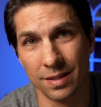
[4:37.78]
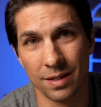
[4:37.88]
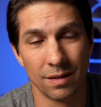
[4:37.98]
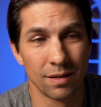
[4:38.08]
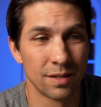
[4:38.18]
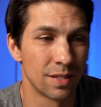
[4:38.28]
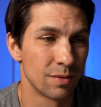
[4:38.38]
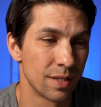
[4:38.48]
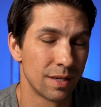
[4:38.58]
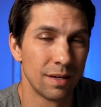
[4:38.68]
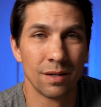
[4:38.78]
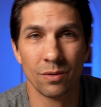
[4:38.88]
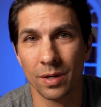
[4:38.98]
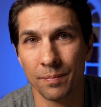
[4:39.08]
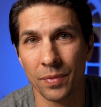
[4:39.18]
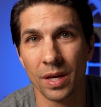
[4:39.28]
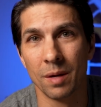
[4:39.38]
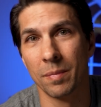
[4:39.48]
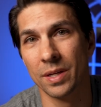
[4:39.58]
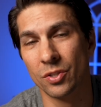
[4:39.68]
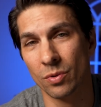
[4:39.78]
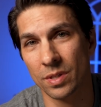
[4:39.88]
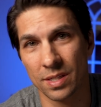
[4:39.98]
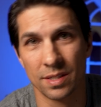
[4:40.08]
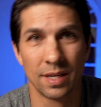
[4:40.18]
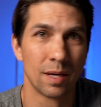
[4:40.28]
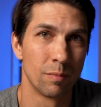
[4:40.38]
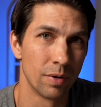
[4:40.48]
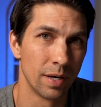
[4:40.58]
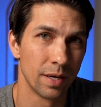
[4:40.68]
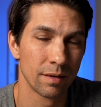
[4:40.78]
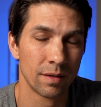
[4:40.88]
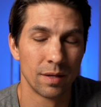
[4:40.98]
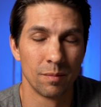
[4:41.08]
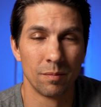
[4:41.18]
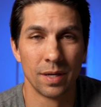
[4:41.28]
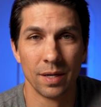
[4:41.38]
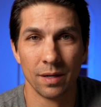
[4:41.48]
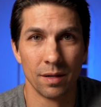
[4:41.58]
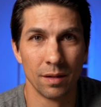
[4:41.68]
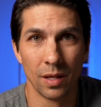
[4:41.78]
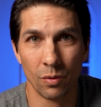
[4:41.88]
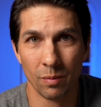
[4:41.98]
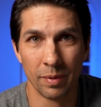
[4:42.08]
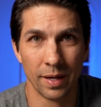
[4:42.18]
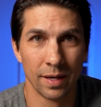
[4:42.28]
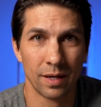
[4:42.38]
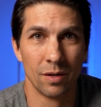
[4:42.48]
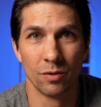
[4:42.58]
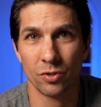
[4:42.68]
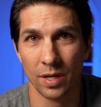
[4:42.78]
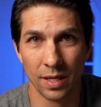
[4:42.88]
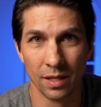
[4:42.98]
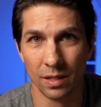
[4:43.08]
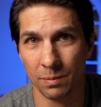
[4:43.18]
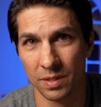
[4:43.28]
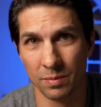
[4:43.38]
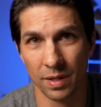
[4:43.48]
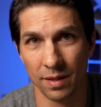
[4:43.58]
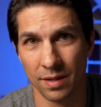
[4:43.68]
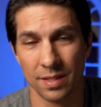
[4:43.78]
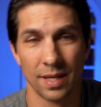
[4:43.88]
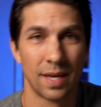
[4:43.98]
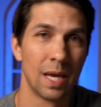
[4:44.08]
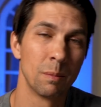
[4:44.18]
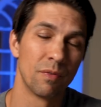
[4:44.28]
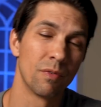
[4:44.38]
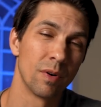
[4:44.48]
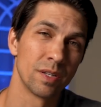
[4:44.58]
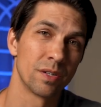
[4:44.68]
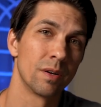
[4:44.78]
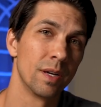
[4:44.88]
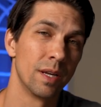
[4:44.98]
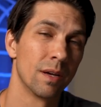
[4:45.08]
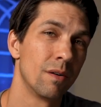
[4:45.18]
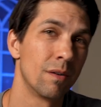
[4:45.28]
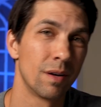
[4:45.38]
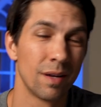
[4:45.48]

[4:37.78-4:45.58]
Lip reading: didn't, because I was like, you know what? My joints can take a break. My lower back, you know, try to heal up as many things as I can before I start hitting it hard